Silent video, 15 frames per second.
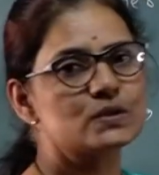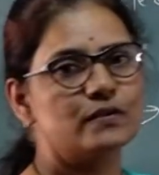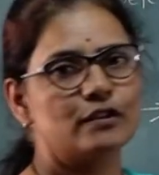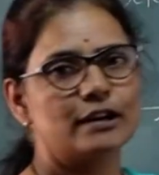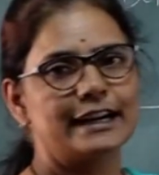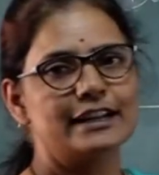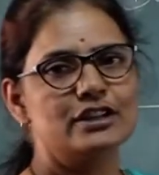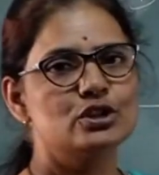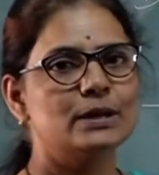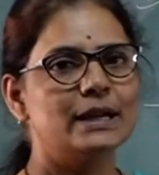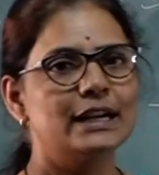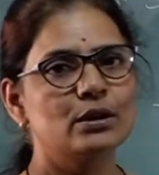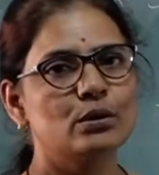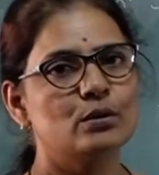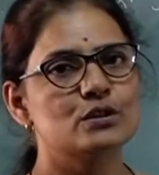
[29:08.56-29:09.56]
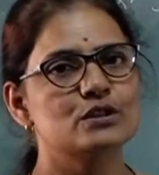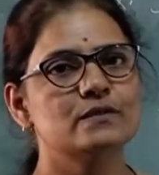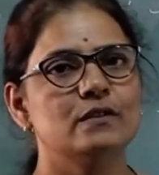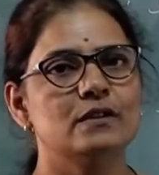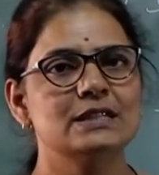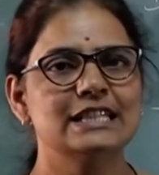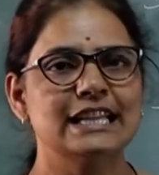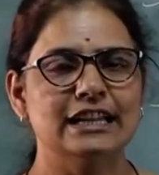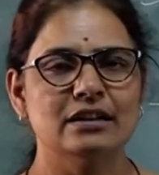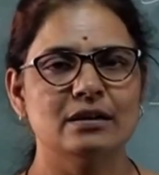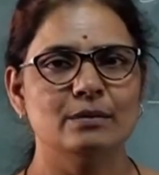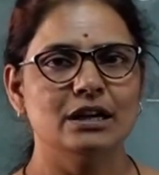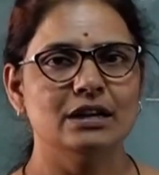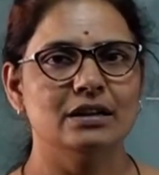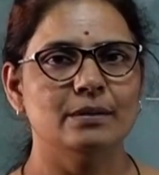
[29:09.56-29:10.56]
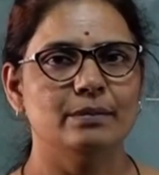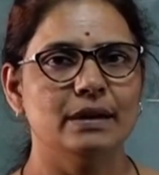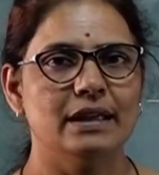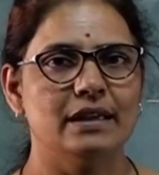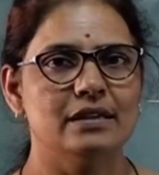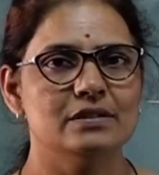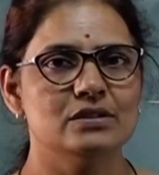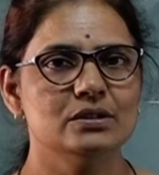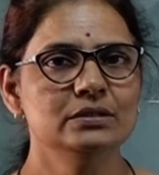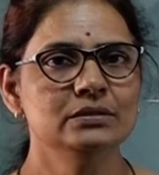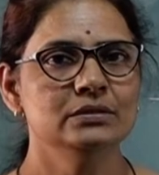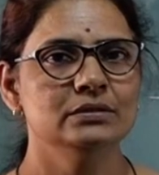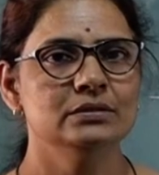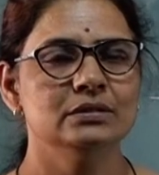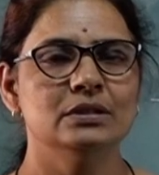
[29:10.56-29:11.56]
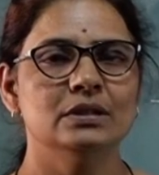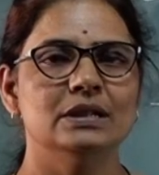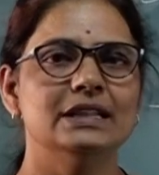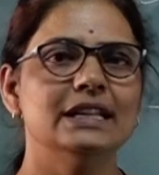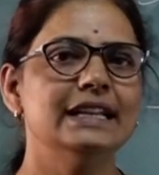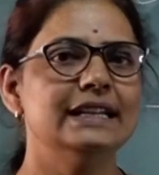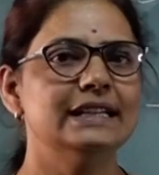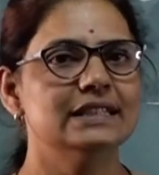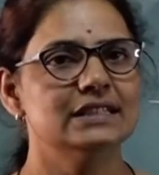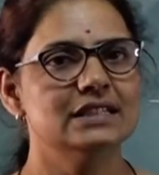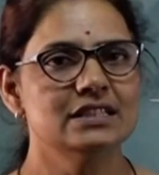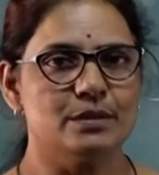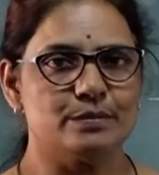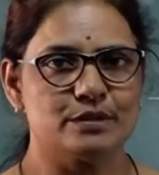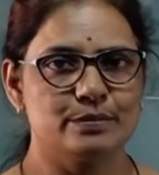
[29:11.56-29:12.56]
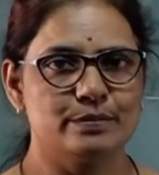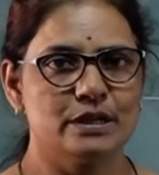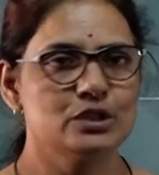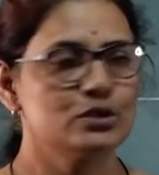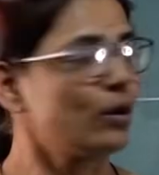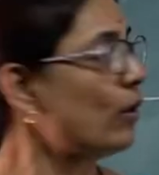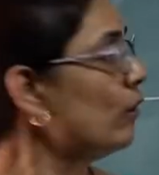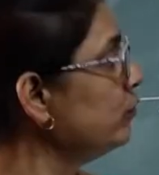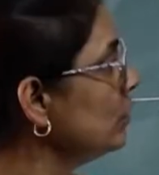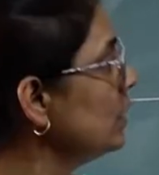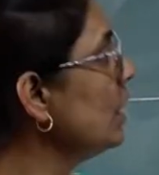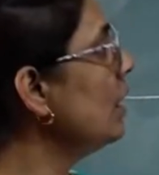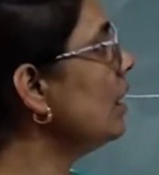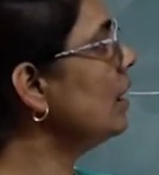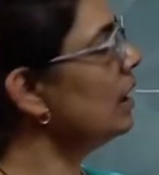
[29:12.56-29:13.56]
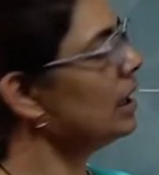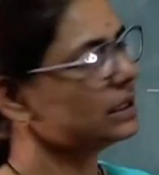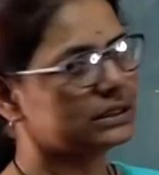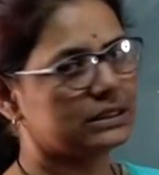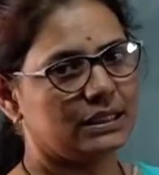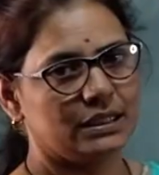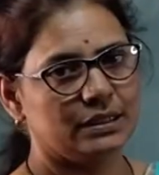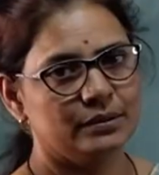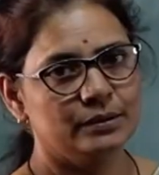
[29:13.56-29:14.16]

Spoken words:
for addition and closed for scalar multiplication, then it is a subspace of R3.